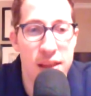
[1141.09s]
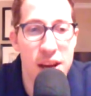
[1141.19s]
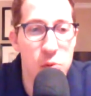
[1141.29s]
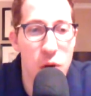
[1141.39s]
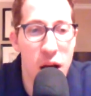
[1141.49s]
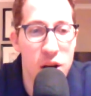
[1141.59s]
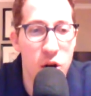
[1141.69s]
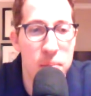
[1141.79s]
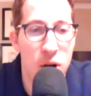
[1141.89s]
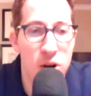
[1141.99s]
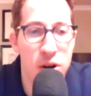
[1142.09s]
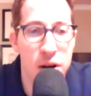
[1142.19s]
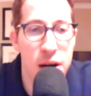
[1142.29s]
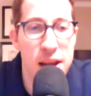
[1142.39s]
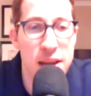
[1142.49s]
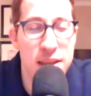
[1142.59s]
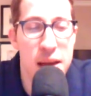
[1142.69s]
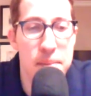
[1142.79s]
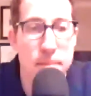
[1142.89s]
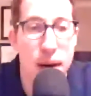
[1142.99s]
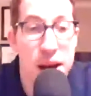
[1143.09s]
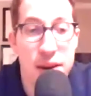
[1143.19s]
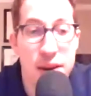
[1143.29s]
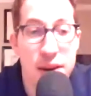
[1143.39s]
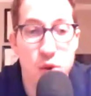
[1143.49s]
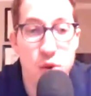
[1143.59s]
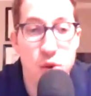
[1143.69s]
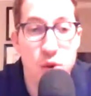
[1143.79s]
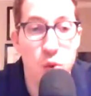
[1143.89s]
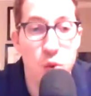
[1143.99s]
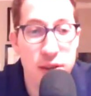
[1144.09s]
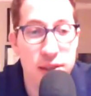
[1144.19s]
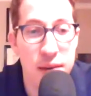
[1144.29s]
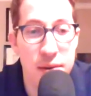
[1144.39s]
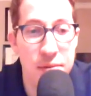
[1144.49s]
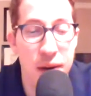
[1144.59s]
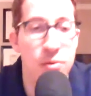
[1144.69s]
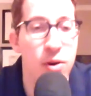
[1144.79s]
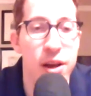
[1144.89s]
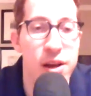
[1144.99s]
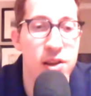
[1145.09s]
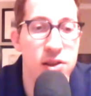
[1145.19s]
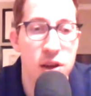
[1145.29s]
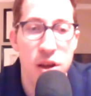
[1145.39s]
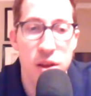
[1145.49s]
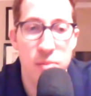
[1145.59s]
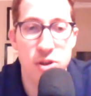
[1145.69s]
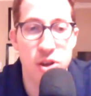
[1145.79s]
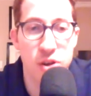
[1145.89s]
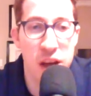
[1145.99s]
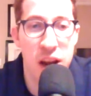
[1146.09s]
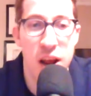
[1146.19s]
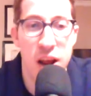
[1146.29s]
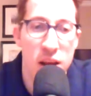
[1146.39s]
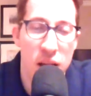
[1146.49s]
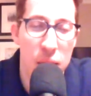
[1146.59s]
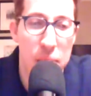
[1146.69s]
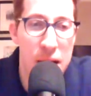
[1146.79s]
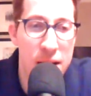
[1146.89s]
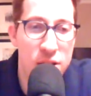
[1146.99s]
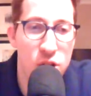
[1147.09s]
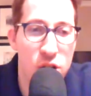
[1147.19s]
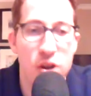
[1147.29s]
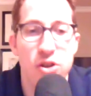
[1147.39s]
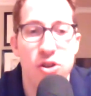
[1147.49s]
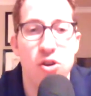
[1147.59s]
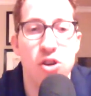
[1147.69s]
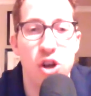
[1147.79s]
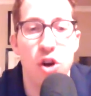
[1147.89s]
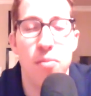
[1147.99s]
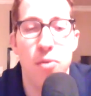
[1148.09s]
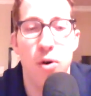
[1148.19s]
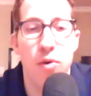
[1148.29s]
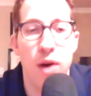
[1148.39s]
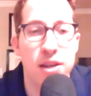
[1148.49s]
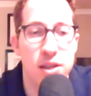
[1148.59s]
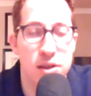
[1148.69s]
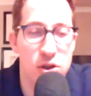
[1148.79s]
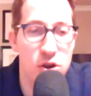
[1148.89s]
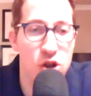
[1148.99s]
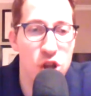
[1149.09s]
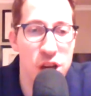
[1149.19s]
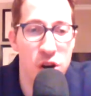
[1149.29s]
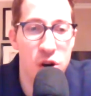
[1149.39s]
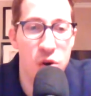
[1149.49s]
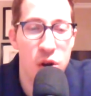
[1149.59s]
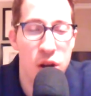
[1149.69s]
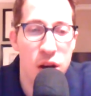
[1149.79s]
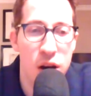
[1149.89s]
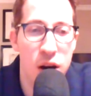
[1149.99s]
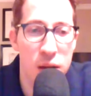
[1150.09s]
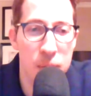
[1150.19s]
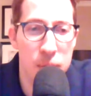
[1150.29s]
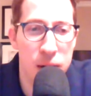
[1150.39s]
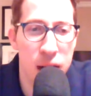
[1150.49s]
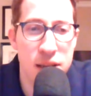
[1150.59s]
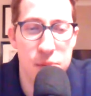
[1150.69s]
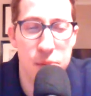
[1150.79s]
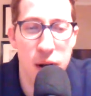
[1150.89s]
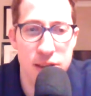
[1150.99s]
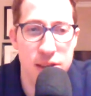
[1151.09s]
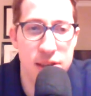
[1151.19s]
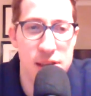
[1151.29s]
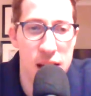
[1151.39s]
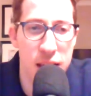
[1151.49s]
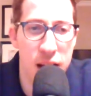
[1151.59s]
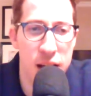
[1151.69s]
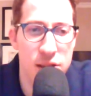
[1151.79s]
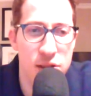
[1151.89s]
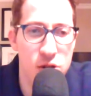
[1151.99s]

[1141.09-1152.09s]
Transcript: Anthony Rocco Martin is a -175 favorite against Brazilian, the Panther, Sergio Moraes. Sergino, kind of surprised to see that line.